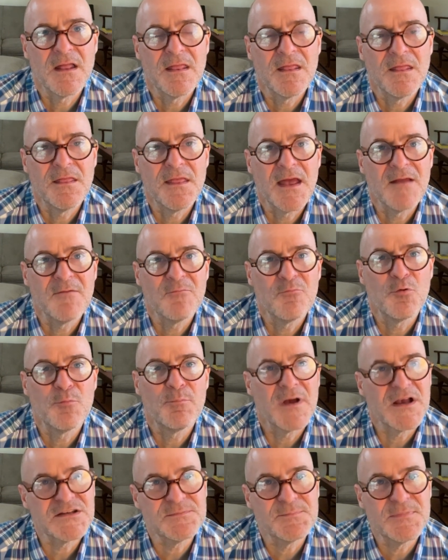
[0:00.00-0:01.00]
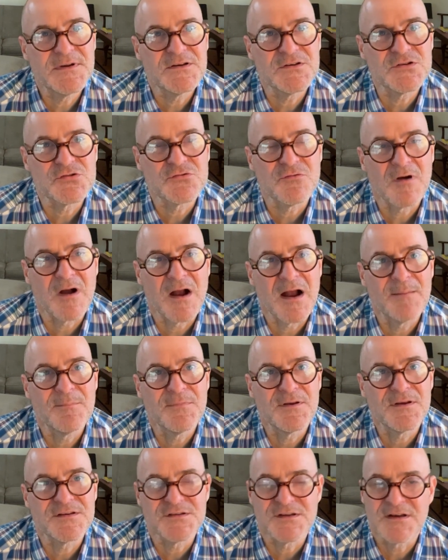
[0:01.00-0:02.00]
that would best be
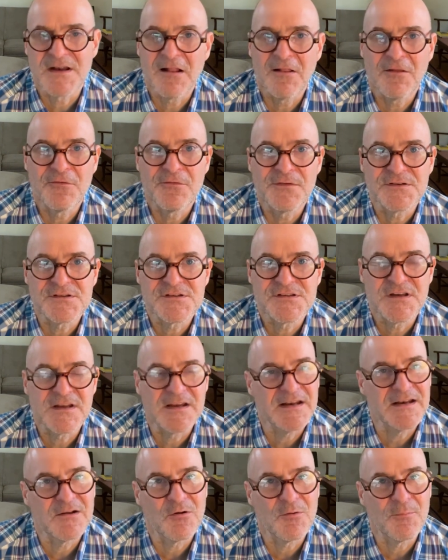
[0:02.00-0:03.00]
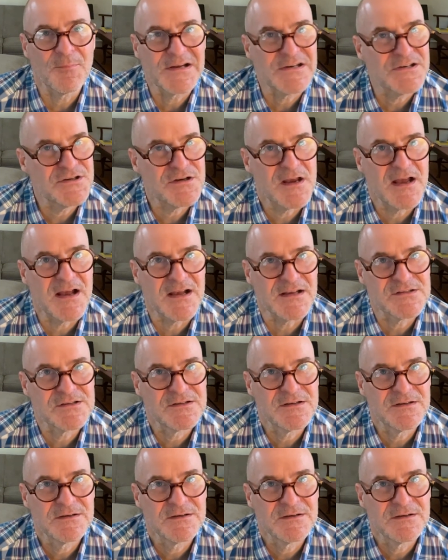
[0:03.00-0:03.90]
described as an elephant standing on my chest,